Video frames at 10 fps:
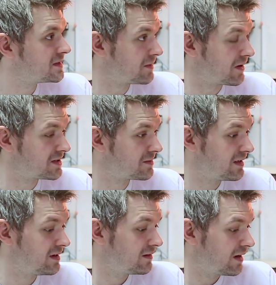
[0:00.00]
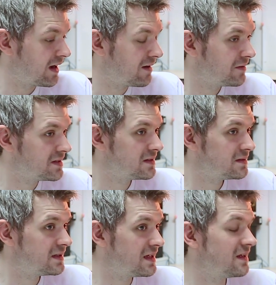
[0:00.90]
To be honest with you, we
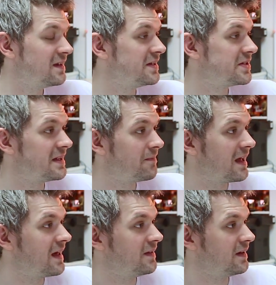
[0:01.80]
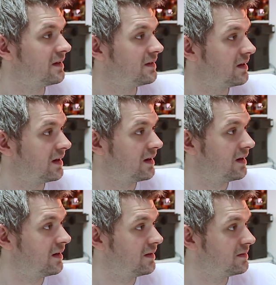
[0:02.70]
did initially plan that
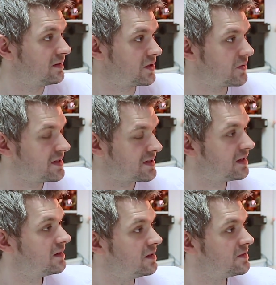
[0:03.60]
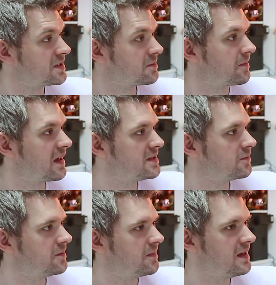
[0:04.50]
the trees that users would place
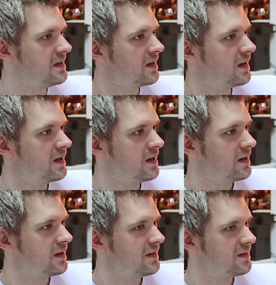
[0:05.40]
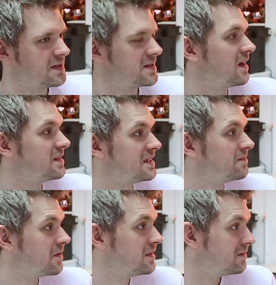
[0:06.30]
would be the starting
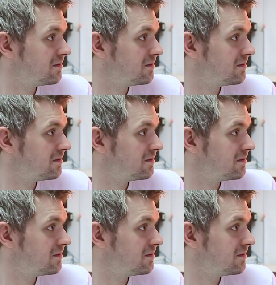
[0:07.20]
point.